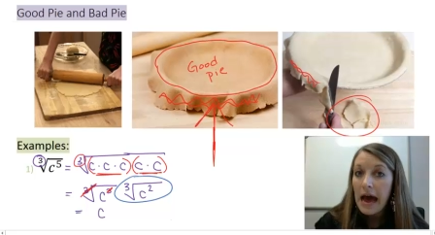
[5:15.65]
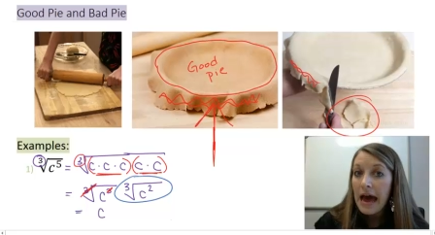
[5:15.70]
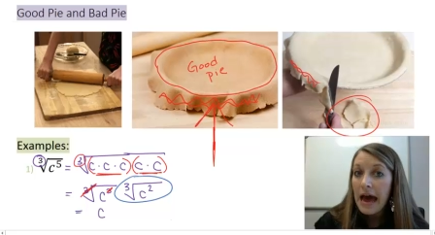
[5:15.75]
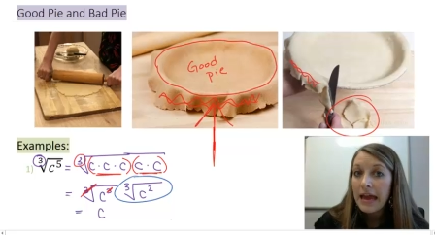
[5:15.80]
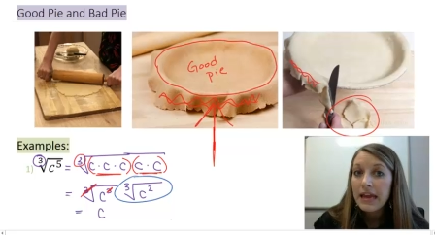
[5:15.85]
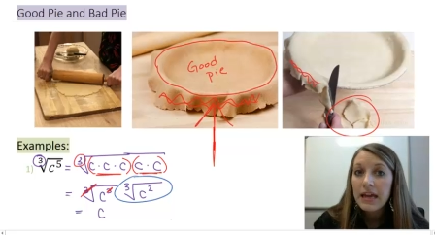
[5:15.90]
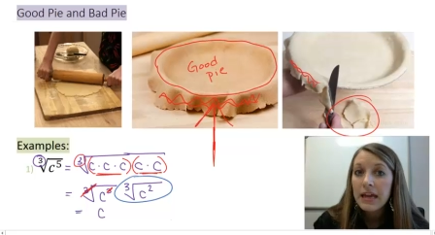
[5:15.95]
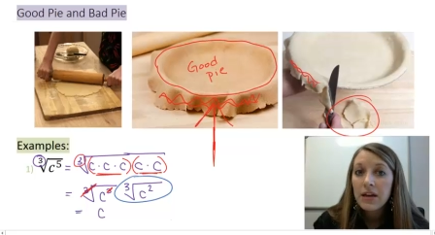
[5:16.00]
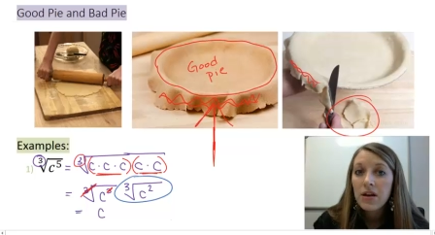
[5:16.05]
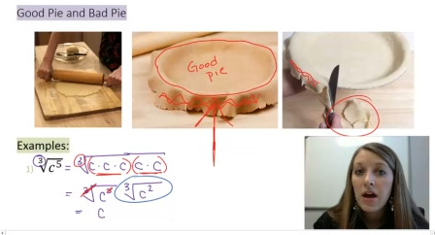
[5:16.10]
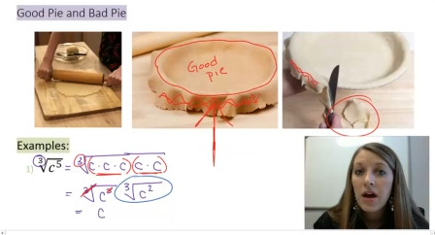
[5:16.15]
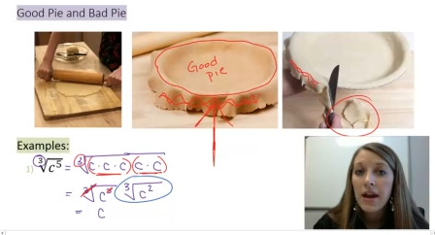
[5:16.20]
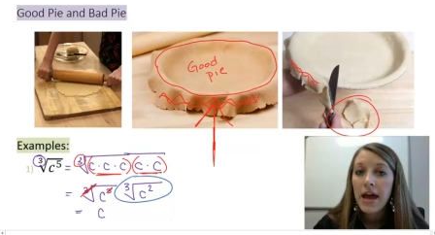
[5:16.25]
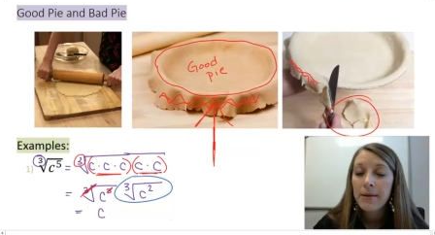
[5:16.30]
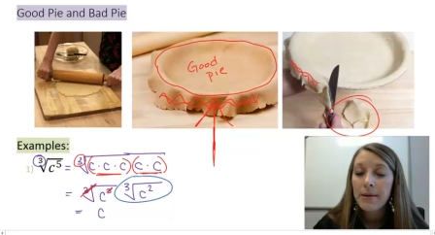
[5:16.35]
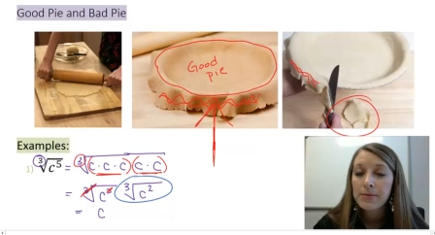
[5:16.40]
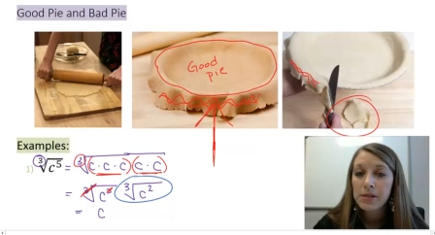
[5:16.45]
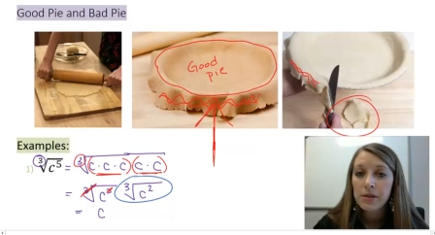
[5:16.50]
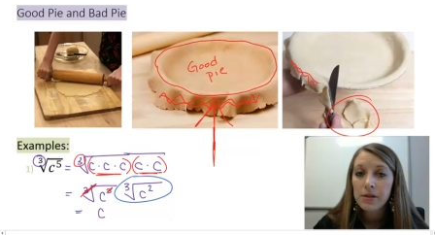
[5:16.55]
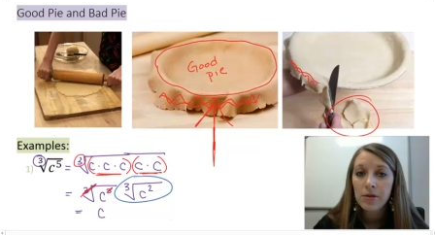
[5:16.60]
I cannot
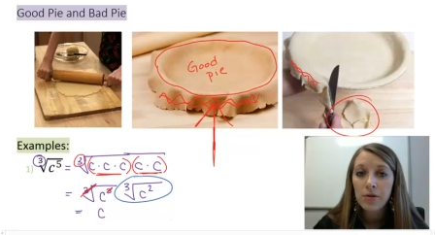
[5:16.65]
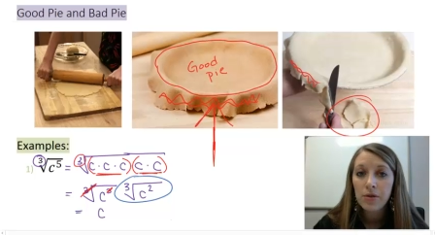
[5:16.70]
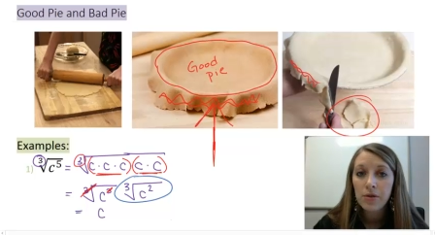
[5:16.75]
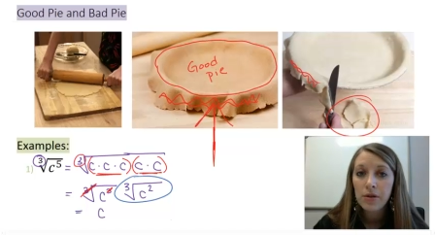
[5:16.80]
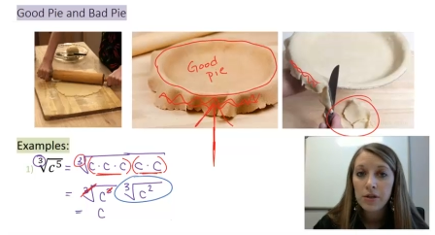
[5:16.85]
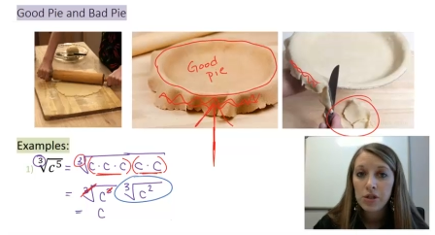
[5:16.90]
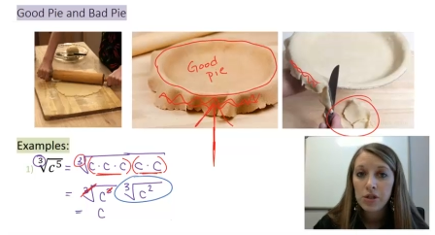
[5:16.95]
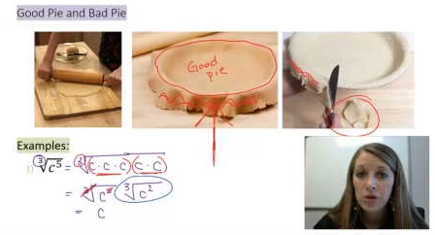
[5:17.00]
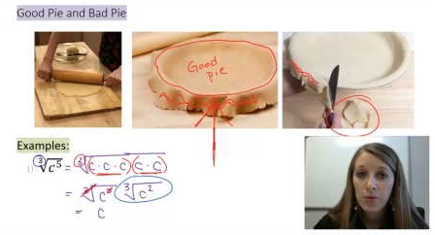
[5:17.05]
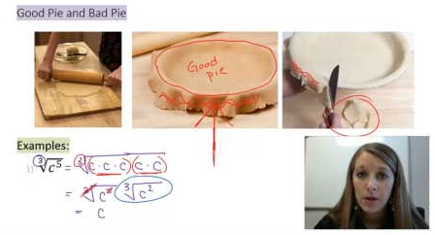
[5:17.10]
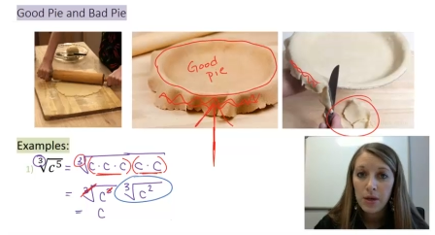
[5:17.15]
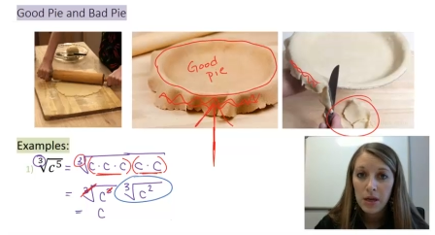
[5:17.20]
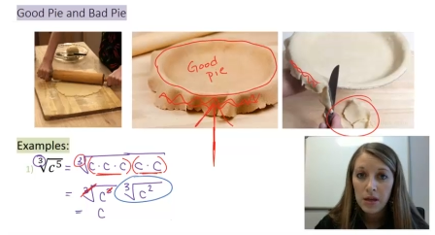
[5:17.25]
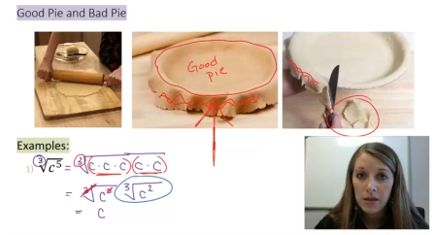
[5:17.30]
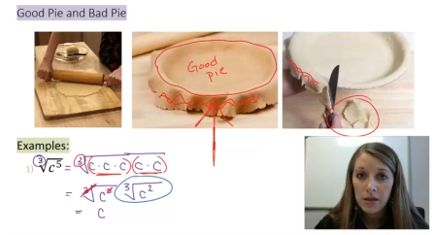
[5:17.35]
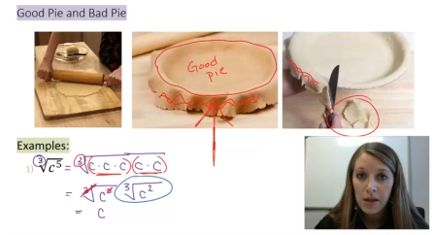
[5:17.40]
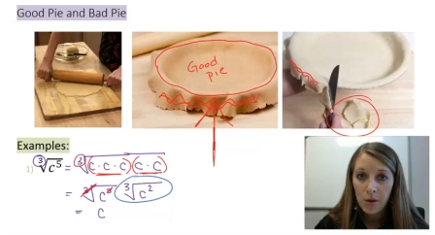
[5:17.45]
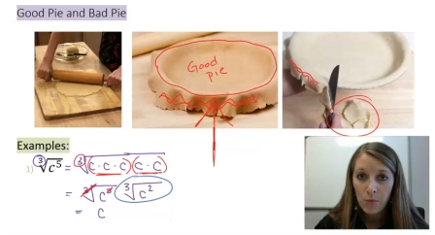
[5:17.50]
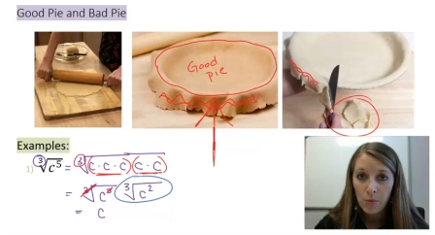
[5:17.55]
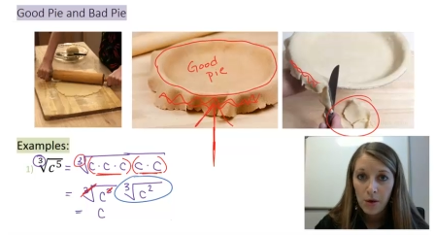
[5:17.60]
absolutely do
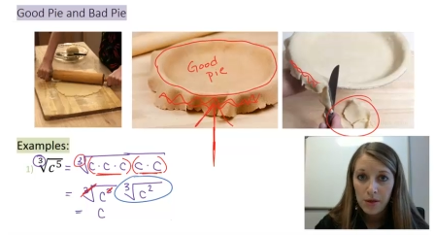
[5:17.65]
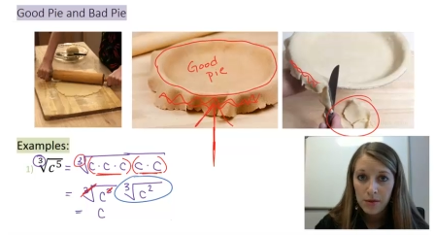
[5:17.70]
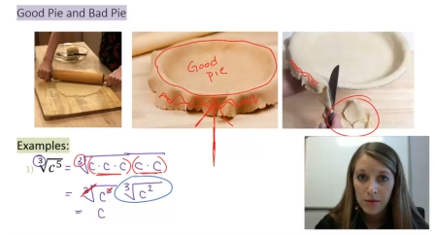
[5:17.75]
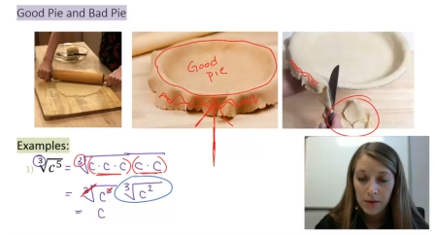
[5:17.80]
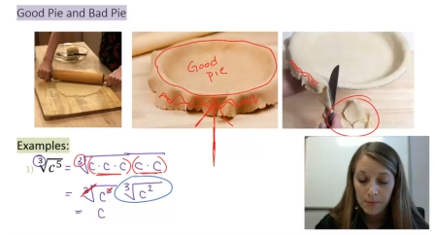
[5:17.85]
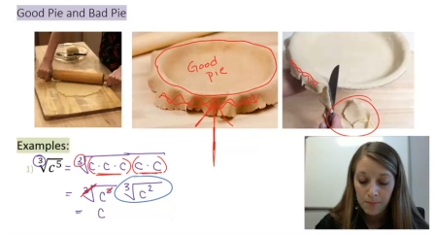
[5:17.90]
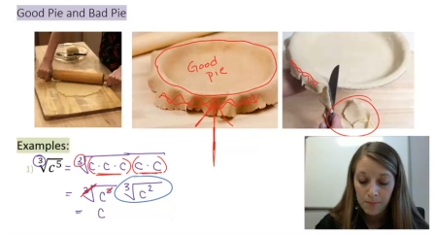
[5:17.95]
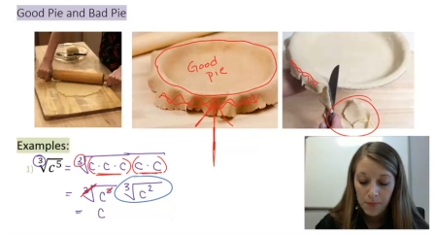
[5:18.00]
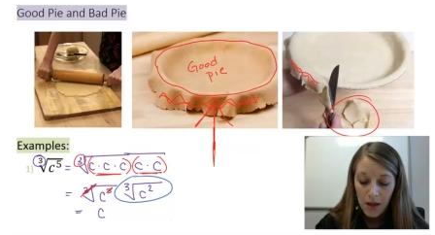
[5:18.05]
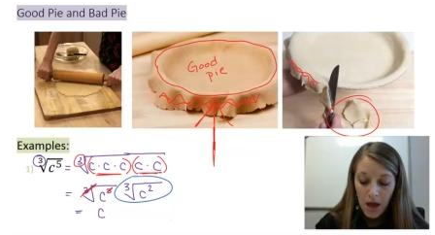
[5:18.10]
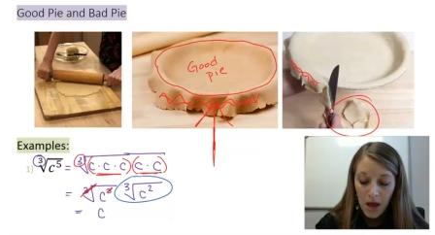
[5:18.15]
anything with them.